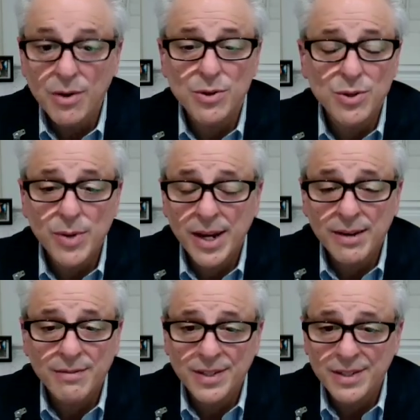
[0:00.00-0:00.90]
Oh, you
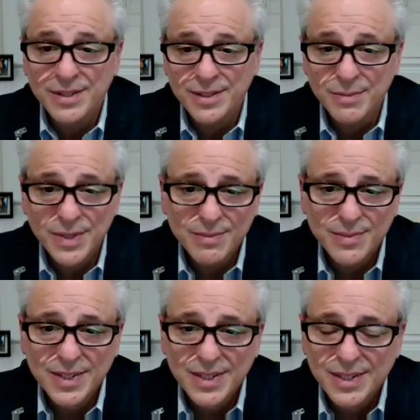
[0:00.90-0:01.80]
have this
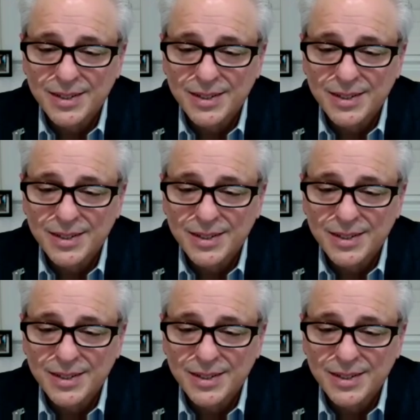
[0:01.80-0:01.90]
symptom?